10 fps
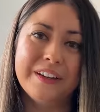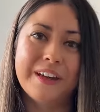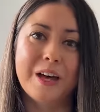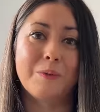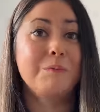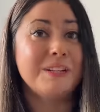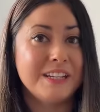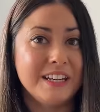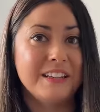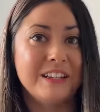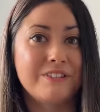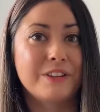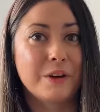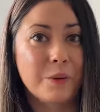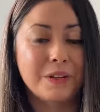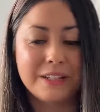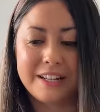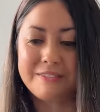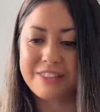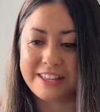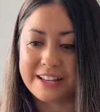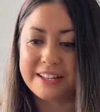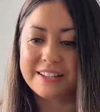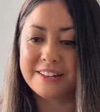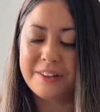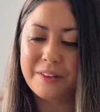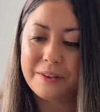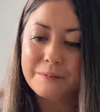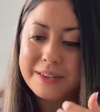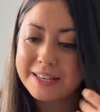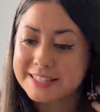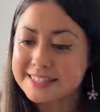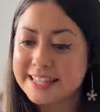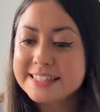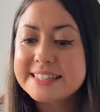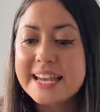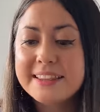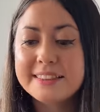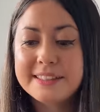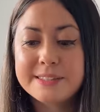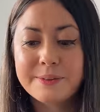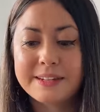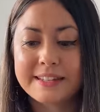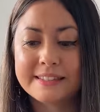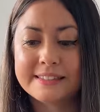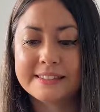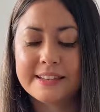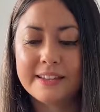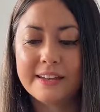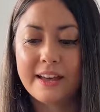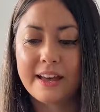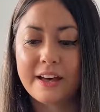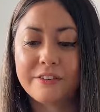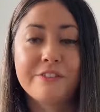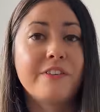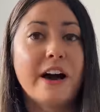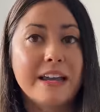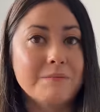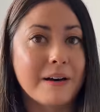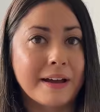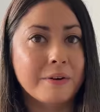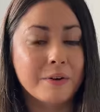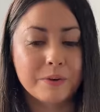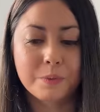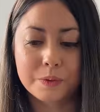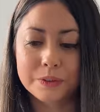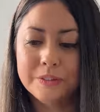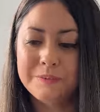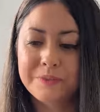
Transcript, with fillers: um, particularly for the quality of the yarn because they say that this one is a fine micron wool,